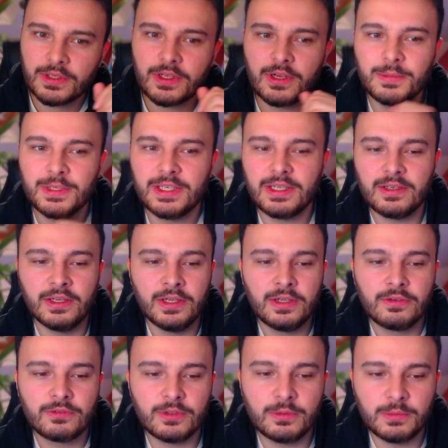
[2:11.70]
coming in
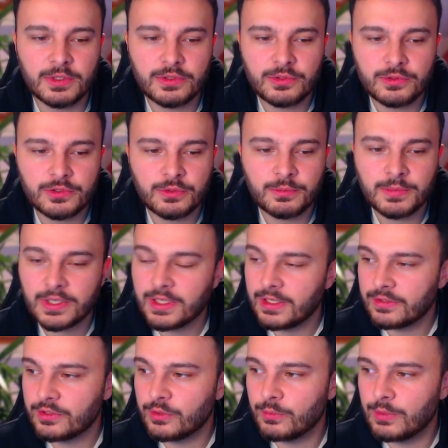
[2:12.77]
from Tutto
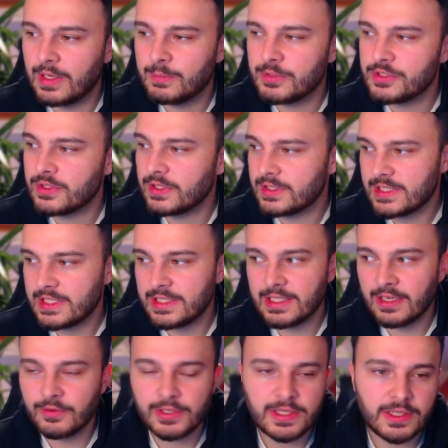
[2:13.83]
Mercato Web, as you can see
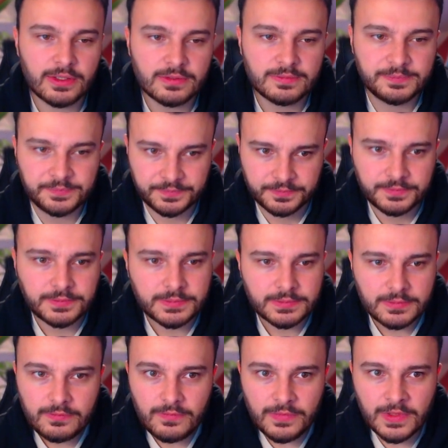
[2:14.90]
down here
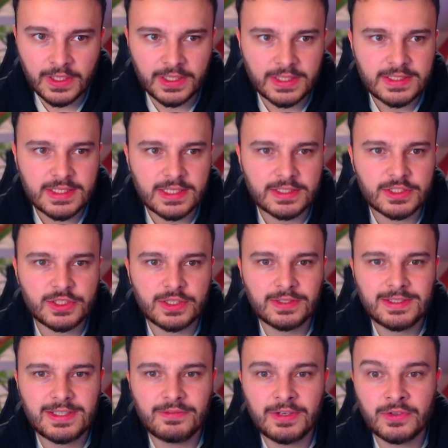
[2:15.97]
and it says
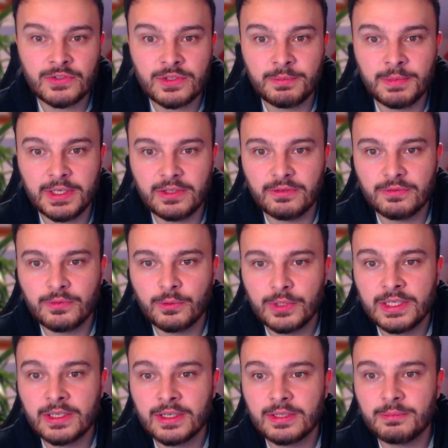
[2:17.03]
Chelsea have now submitted a
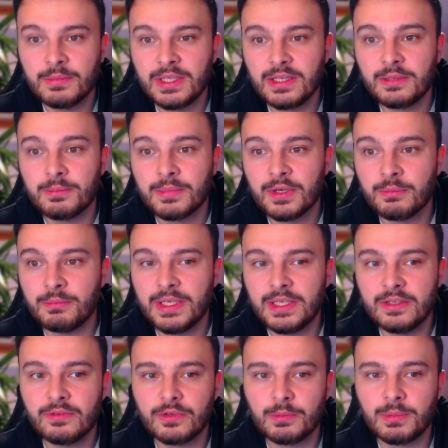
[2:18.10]
£49 million
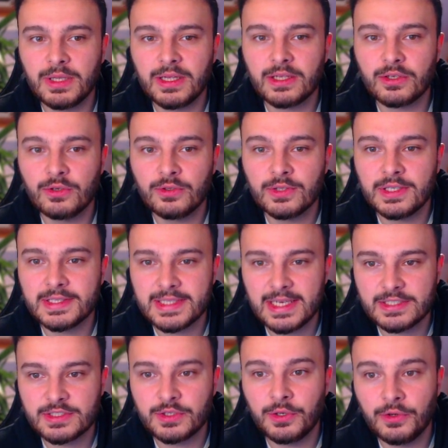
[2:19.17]
bid for a player Conte has
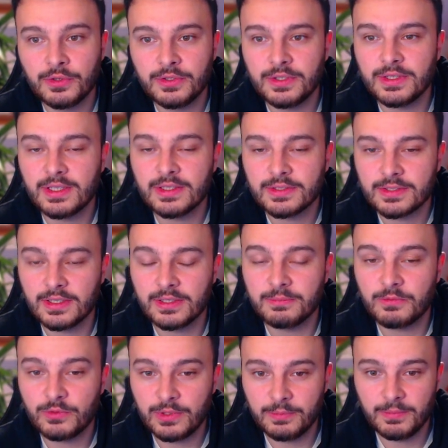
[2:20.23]
asked Tottenham to
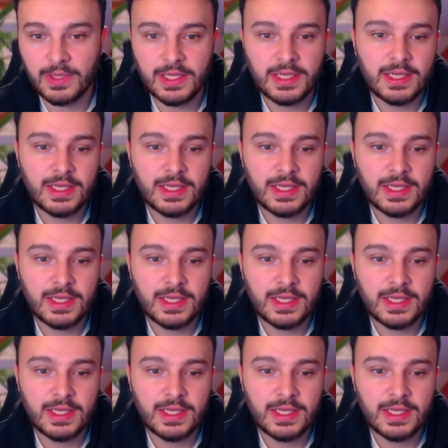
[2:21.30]
sign for him.